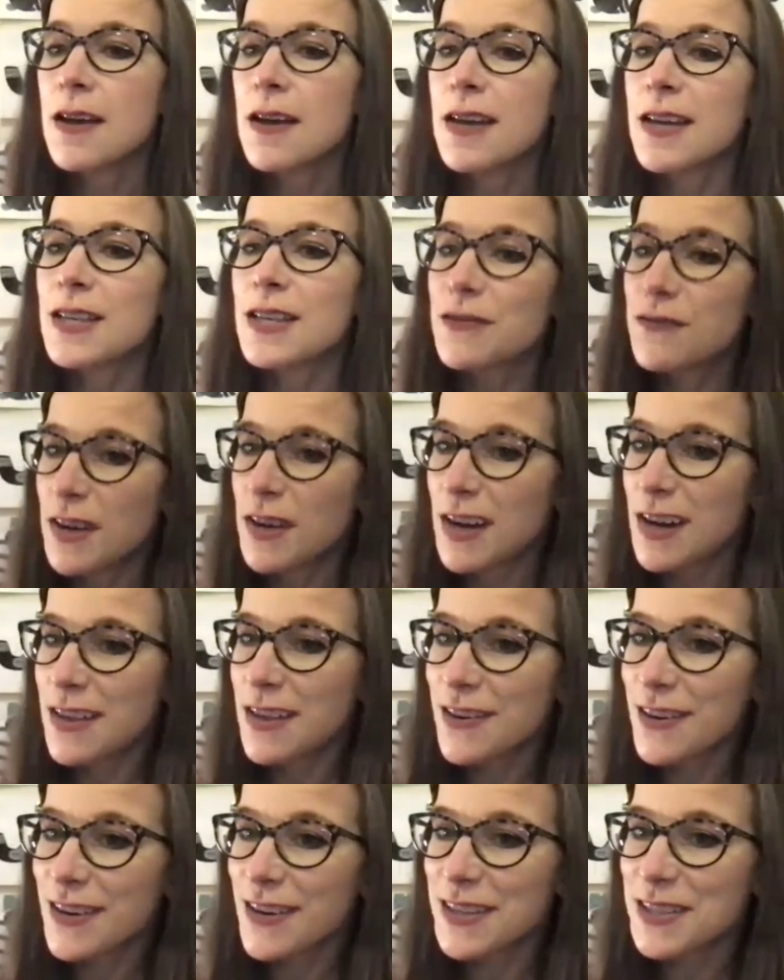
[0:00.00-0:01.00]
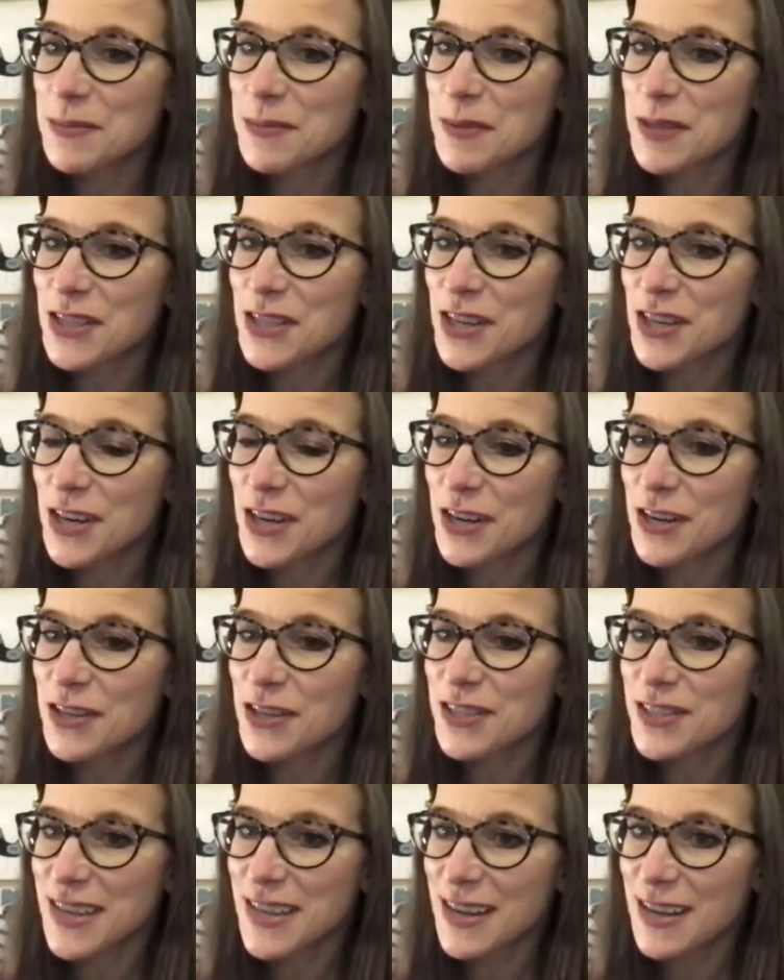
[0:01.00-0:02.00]
His father is a much harder
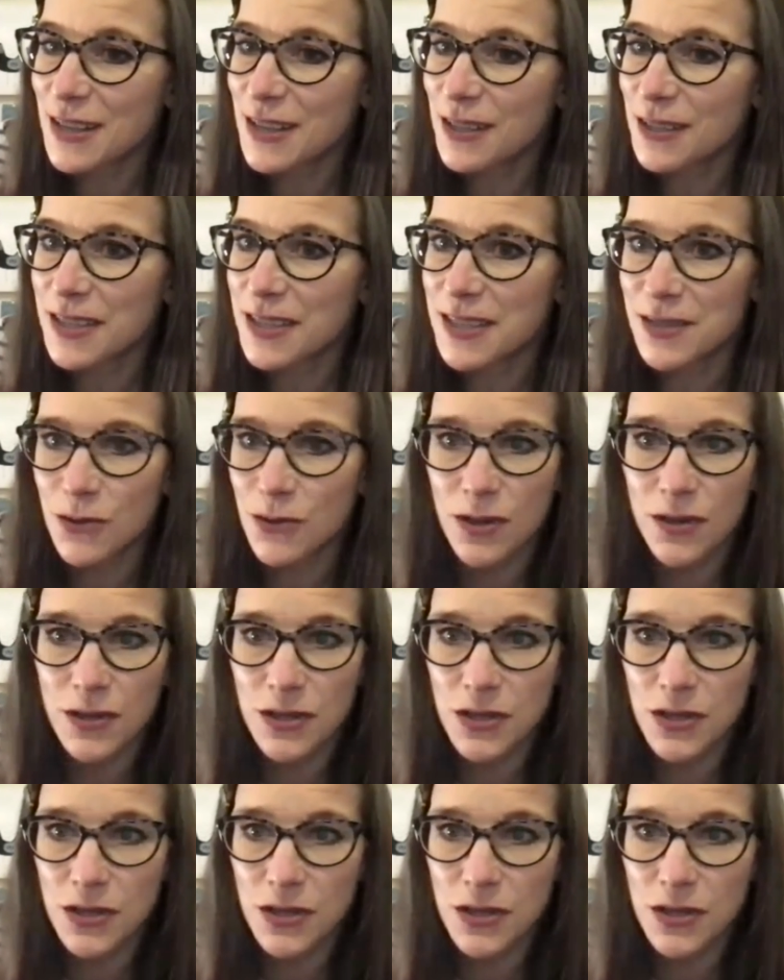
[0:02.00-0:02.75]
sell. He's sort of this